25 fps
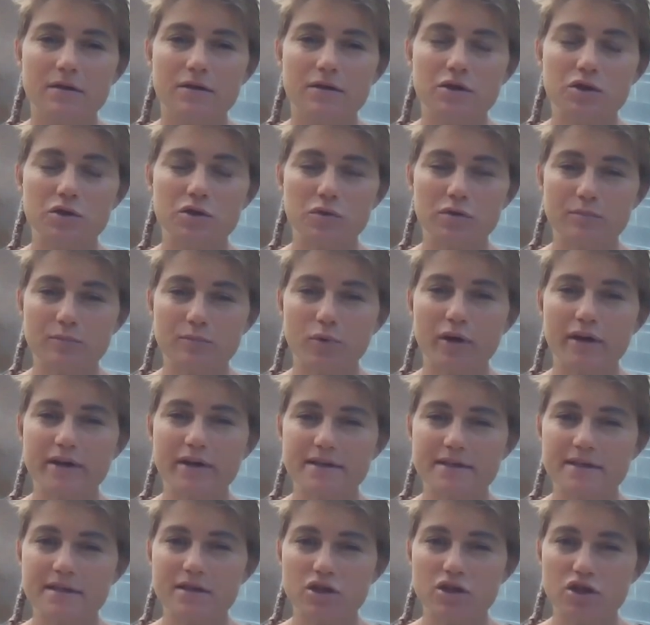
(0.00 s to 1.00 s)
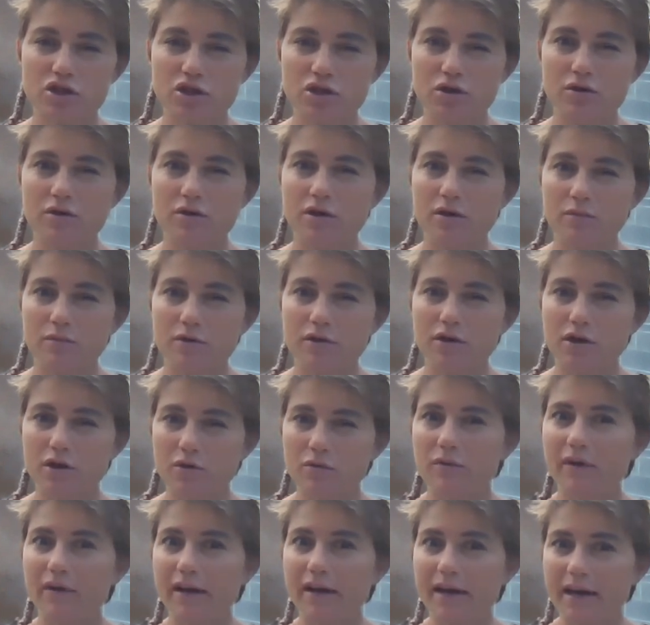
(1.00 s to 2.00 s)
to embrace this journey with you
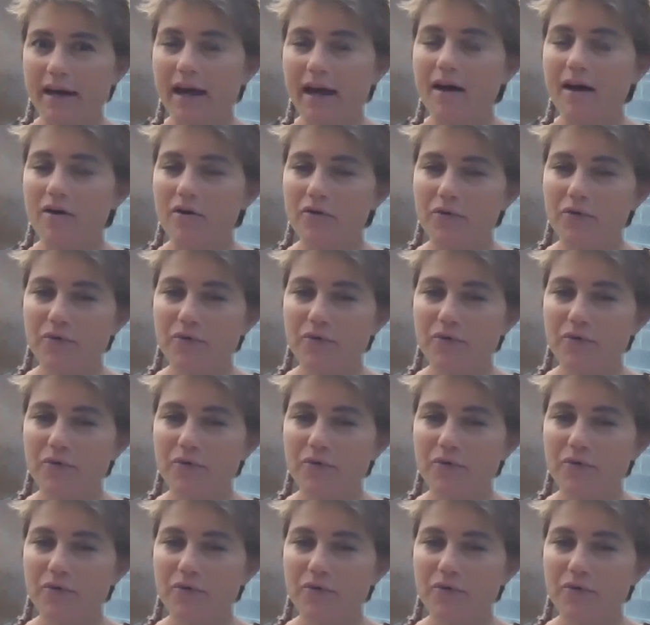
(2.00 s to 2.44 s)
right now.